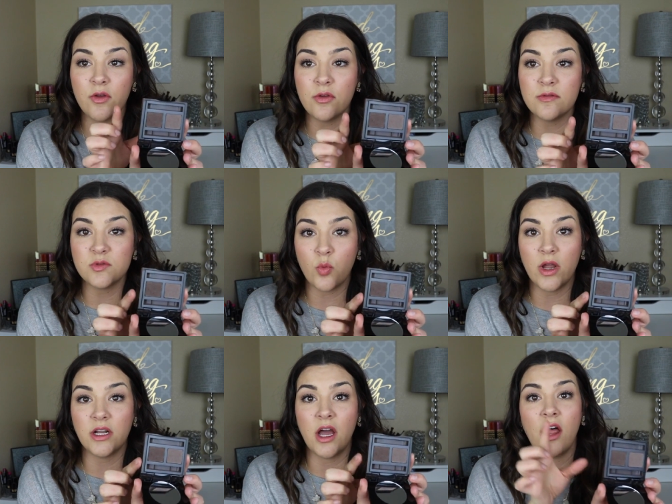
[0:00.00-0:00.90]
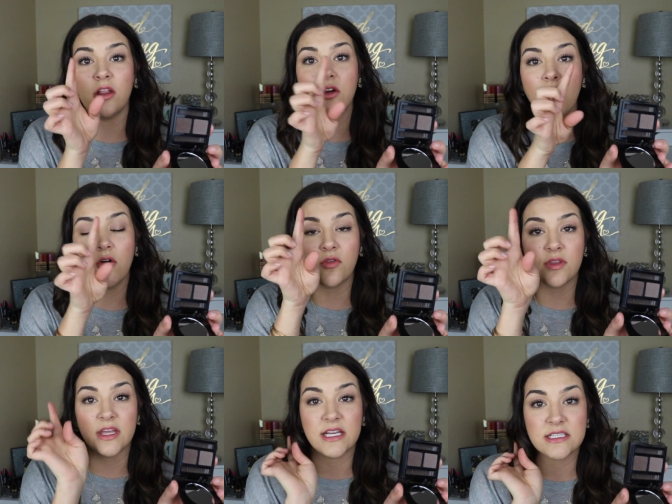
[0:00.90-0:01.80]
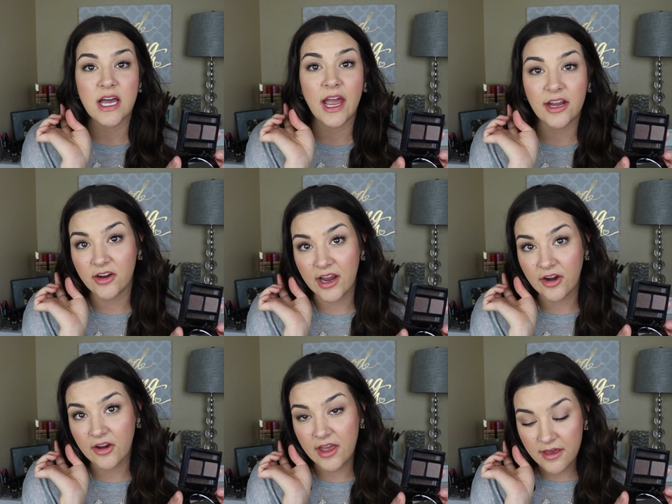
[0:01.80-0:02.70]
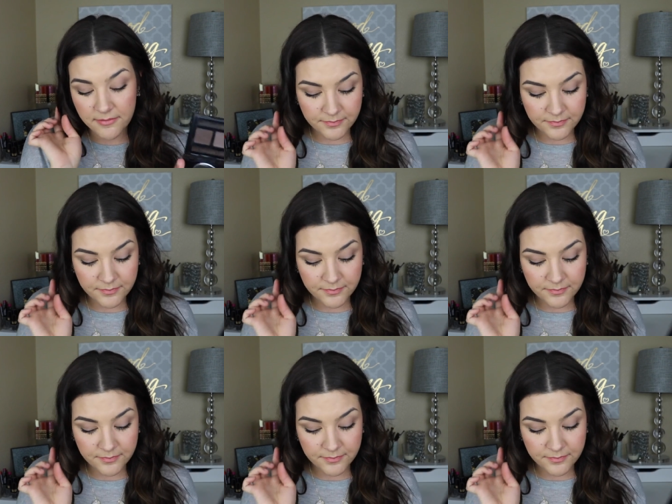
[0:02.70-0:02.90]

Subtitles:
you use one color over the entire area.